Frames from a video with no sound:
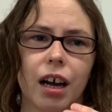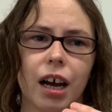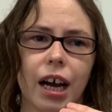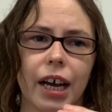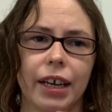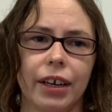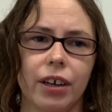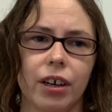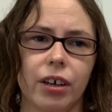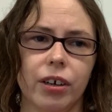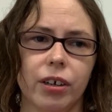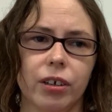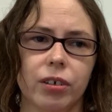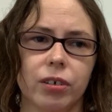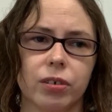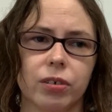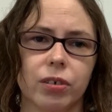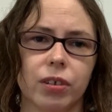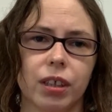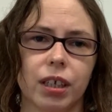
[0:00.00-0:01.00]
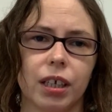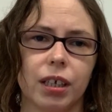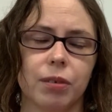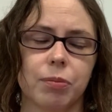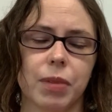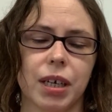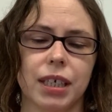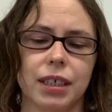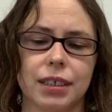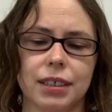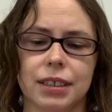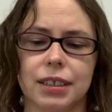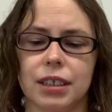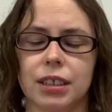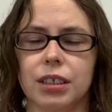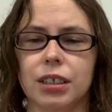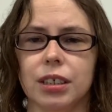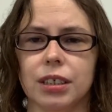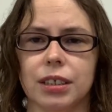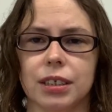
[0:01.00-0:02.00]
I know that my
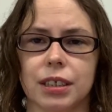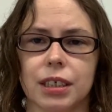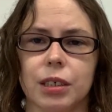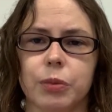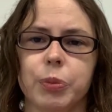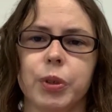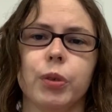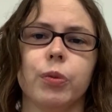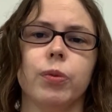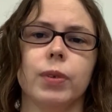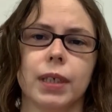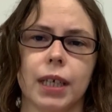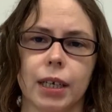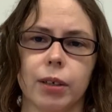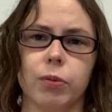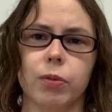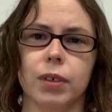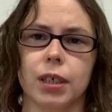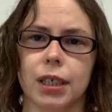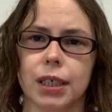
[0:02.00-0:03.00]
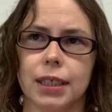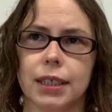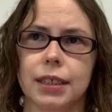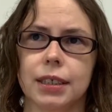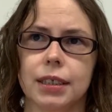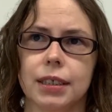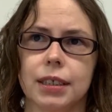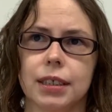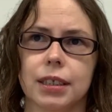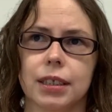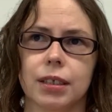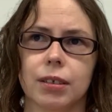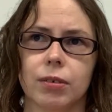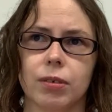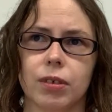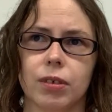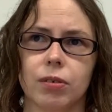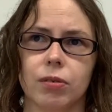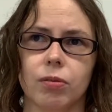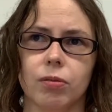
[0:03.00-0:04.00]
decision is going to be what I want,
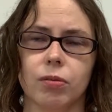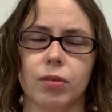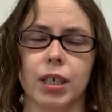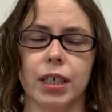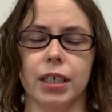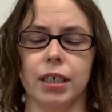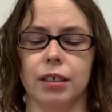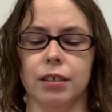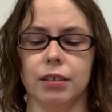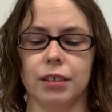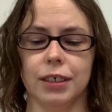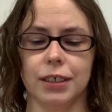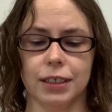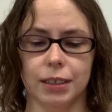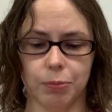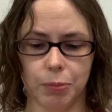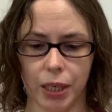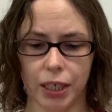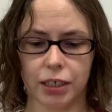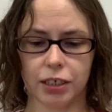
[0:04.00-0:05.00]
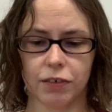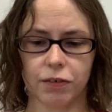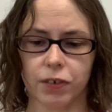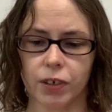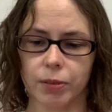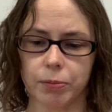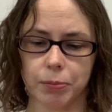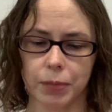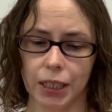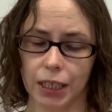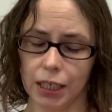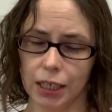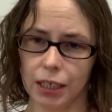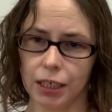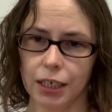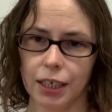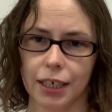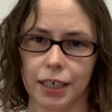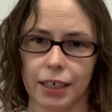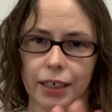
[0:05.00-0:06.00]
what is best for
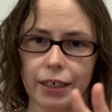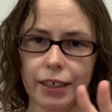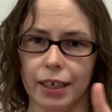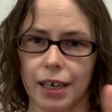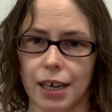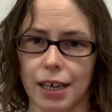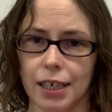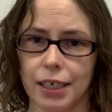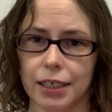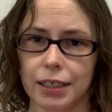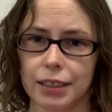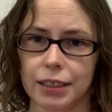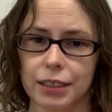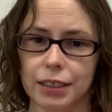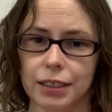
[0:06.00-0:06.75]
me, and not,